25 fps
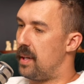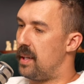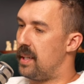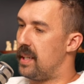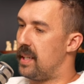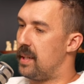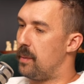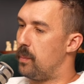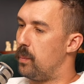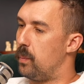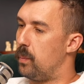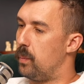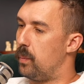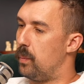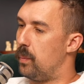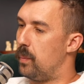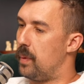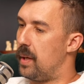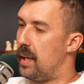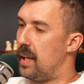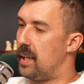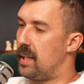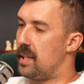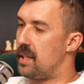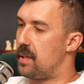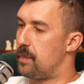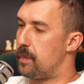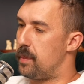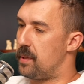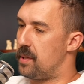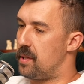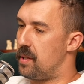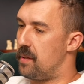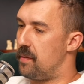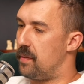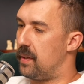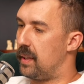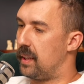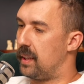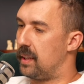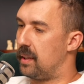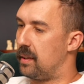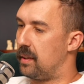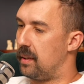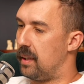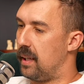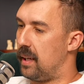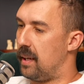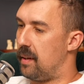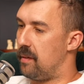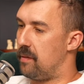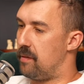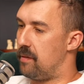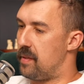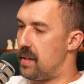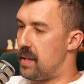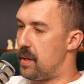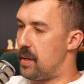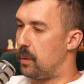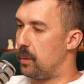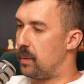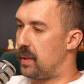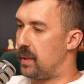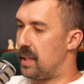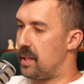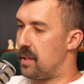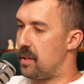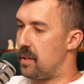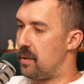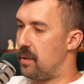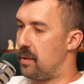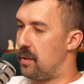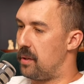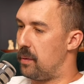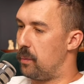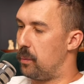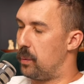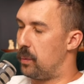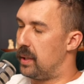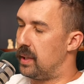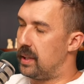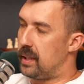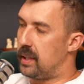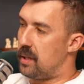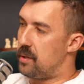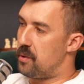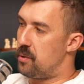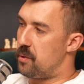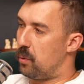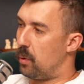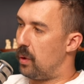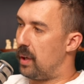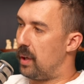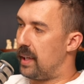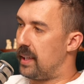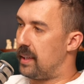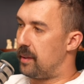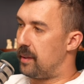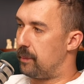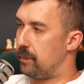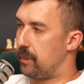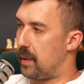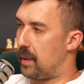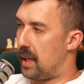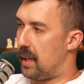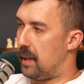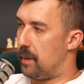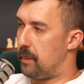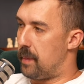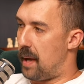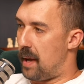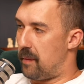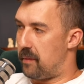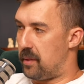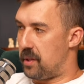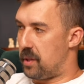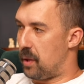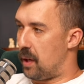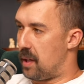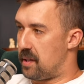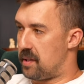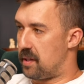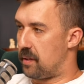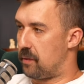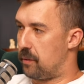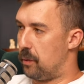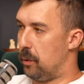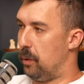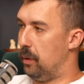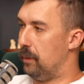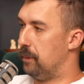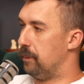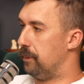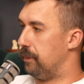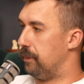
any any specific uh, field that you really enjoy um, advertising for?